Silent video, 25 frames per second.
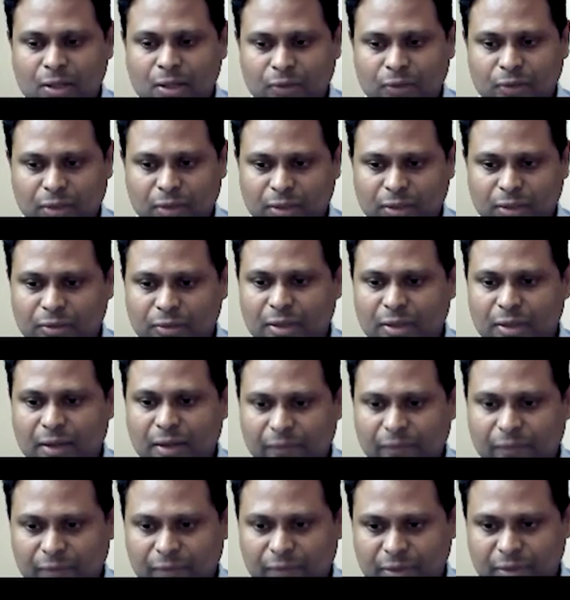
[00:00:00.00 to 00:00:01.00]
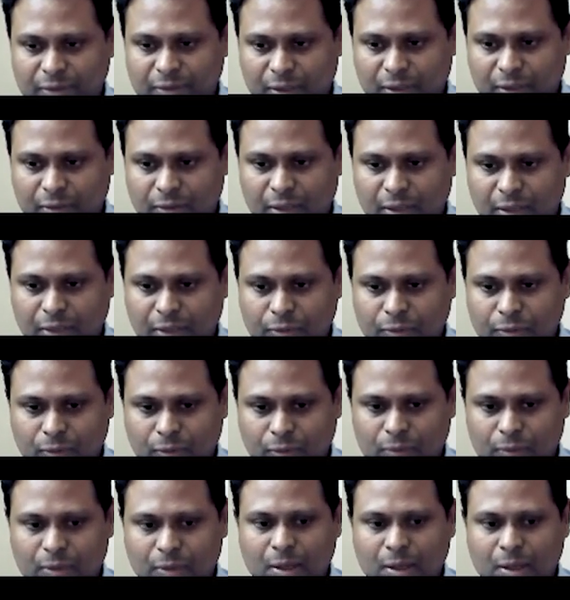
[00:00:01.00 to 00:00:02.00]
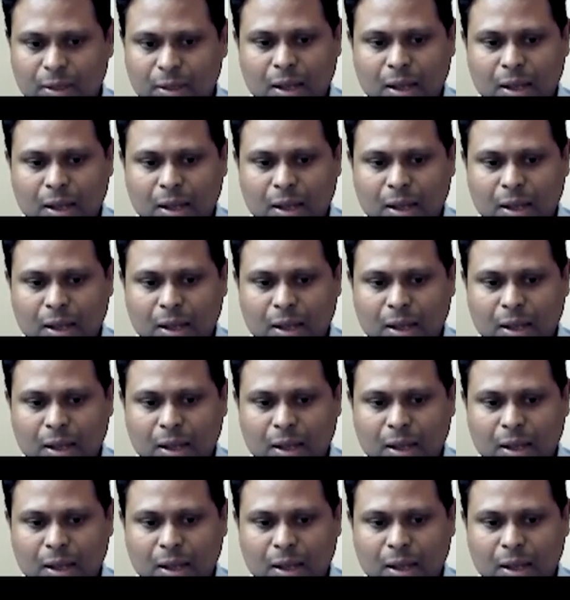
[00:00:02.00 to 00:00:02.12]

so that you never reach that threshold.